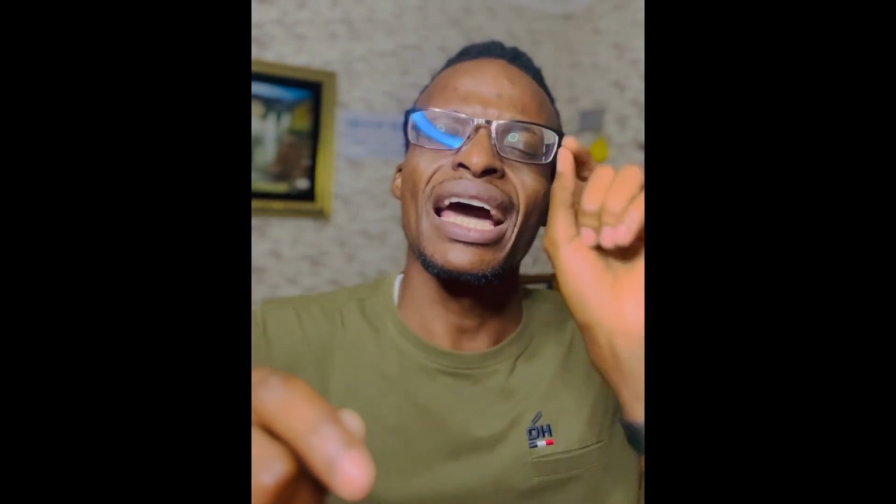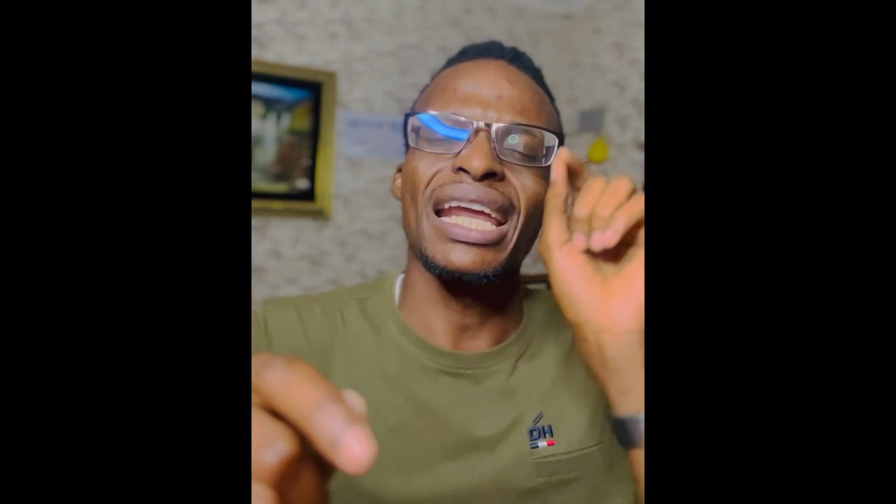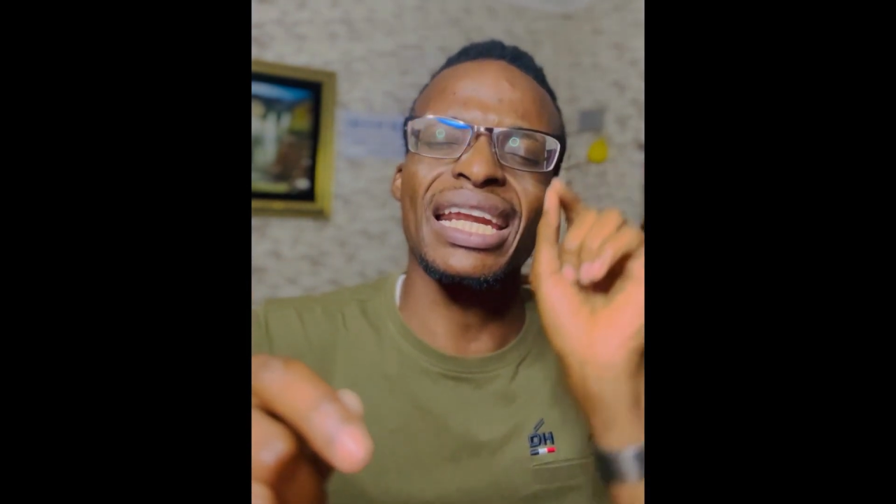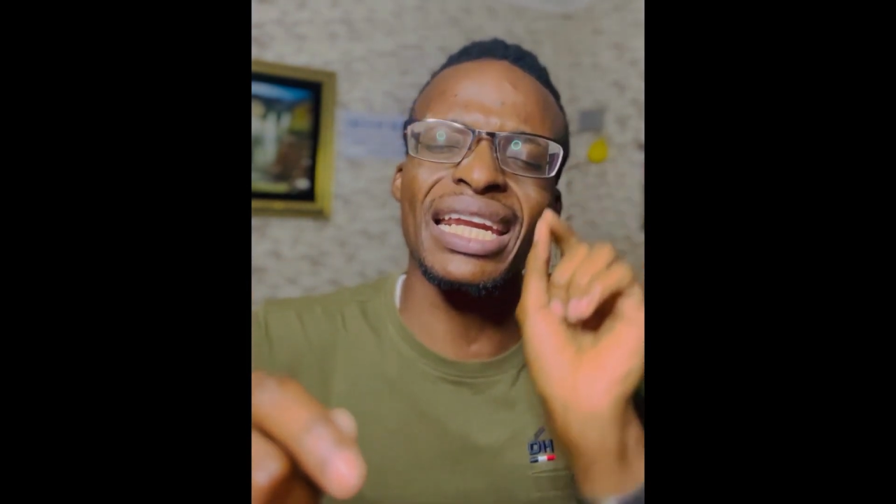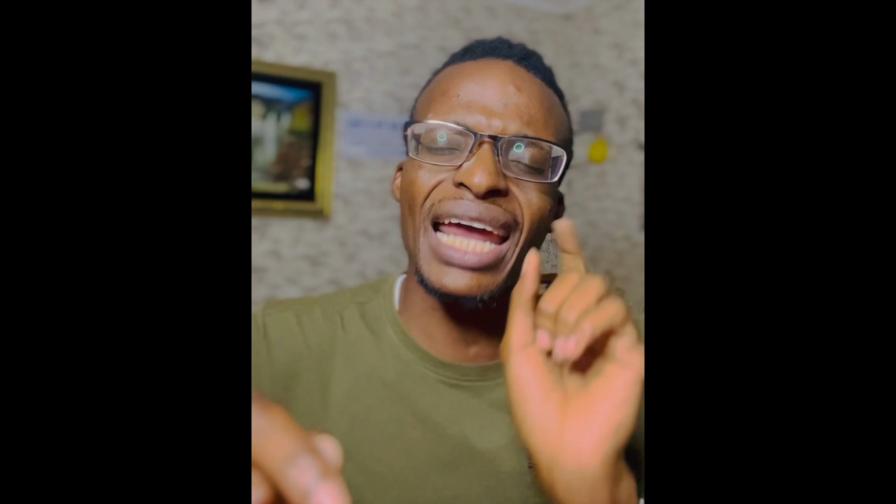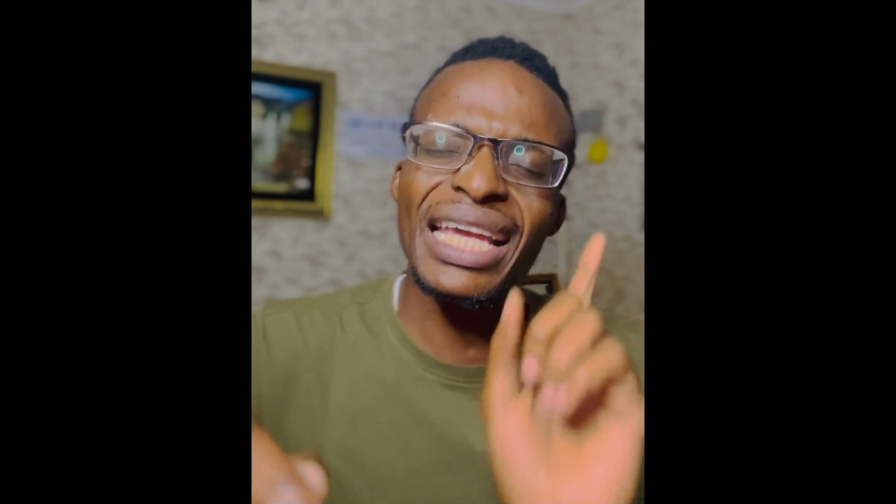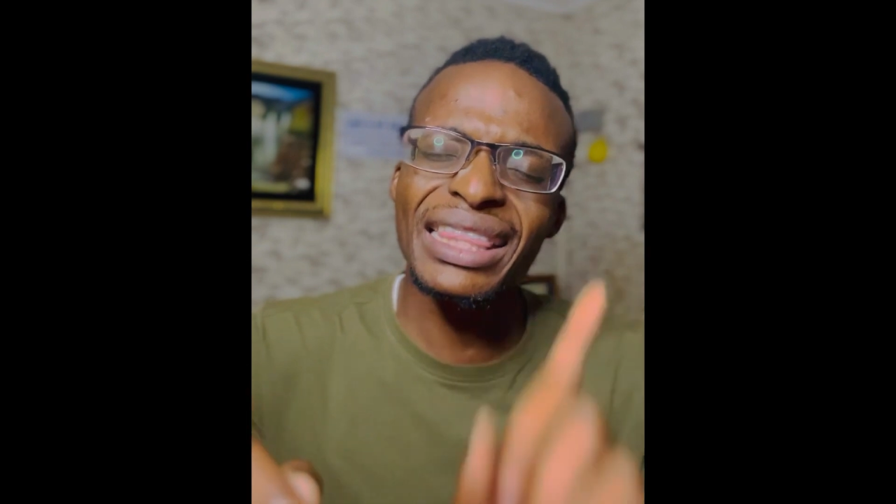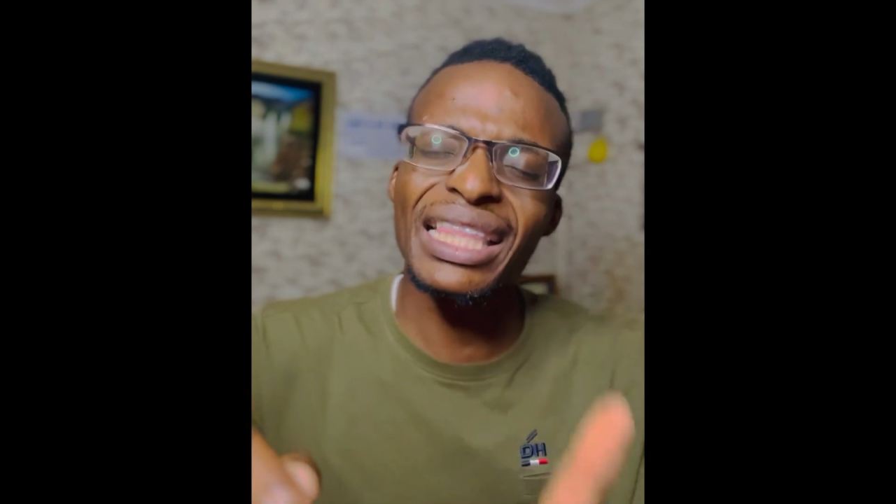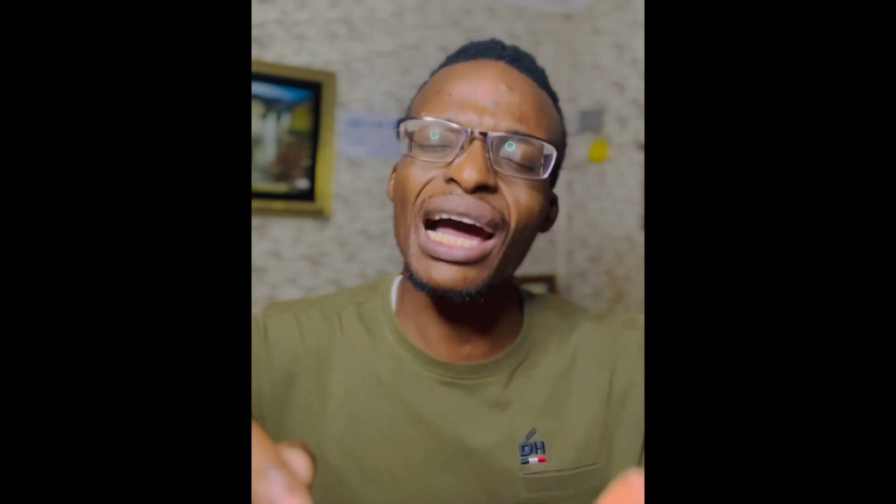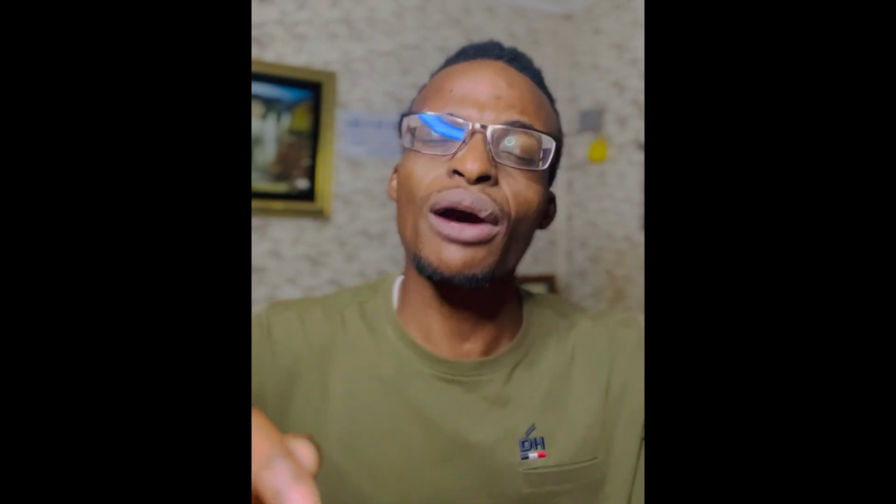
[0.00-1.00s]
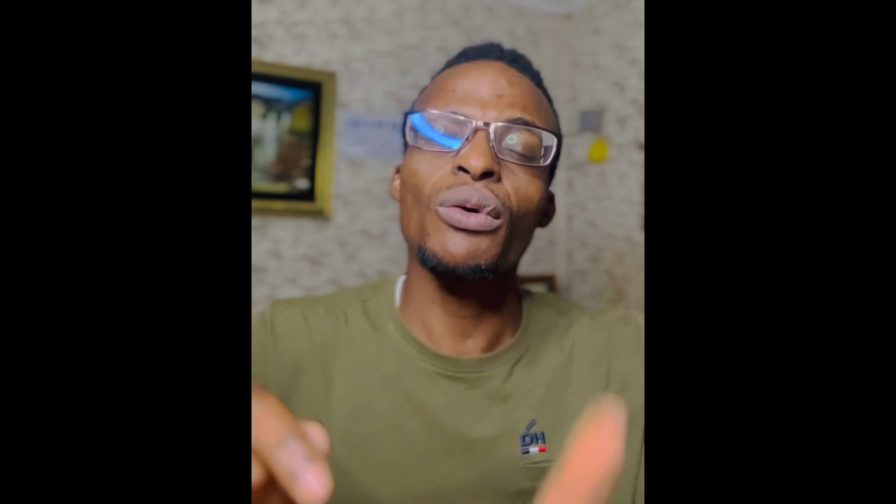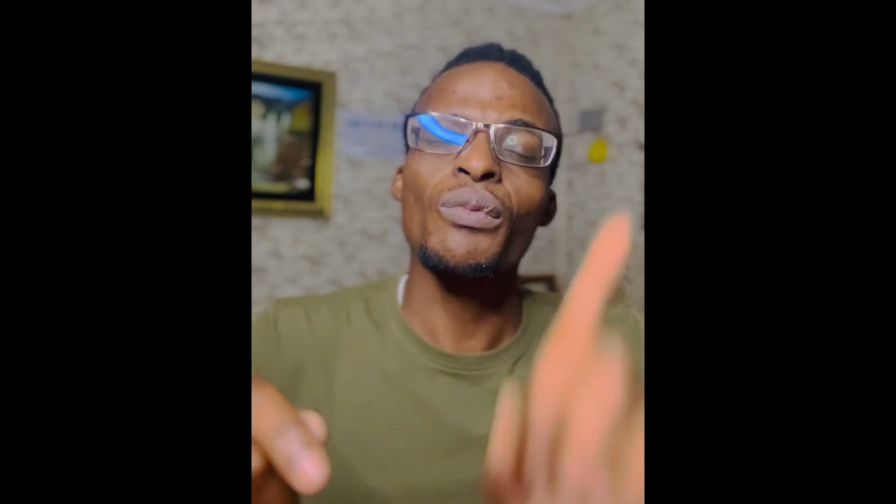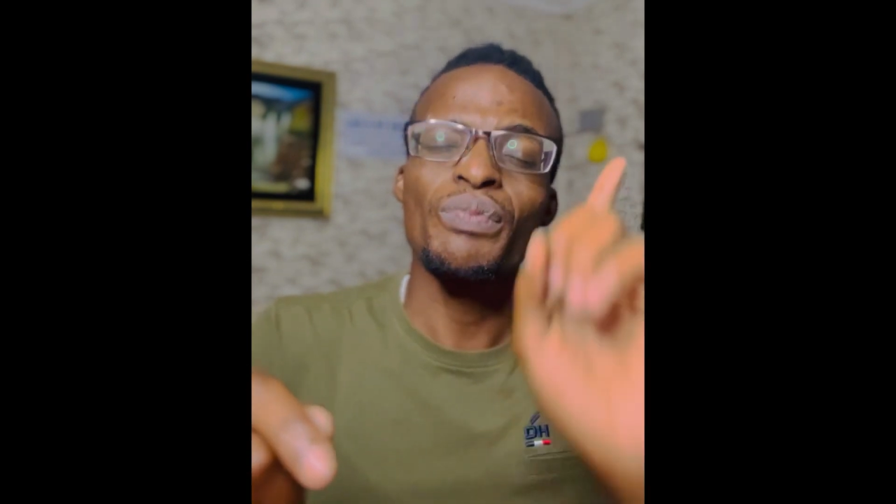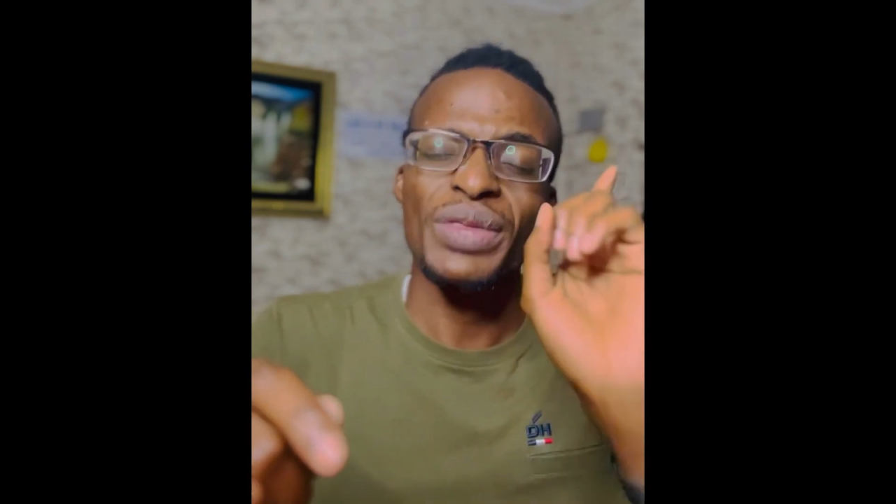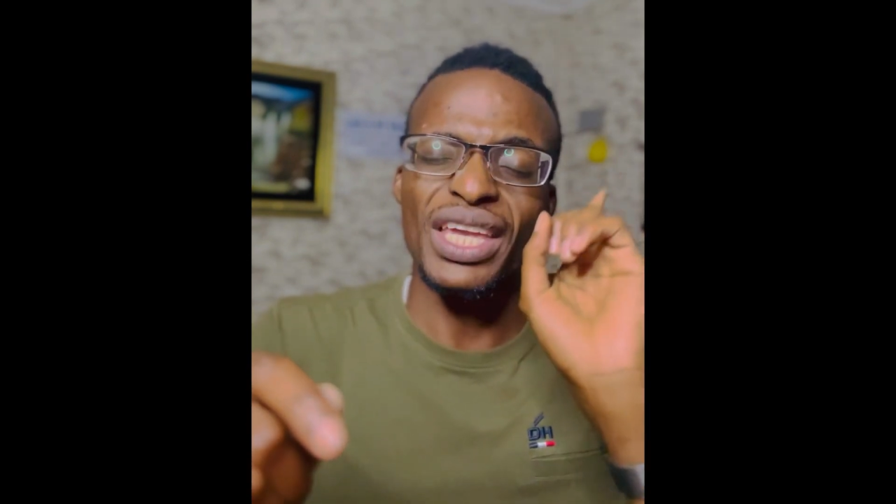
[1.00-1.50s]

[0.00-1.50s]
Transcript: right now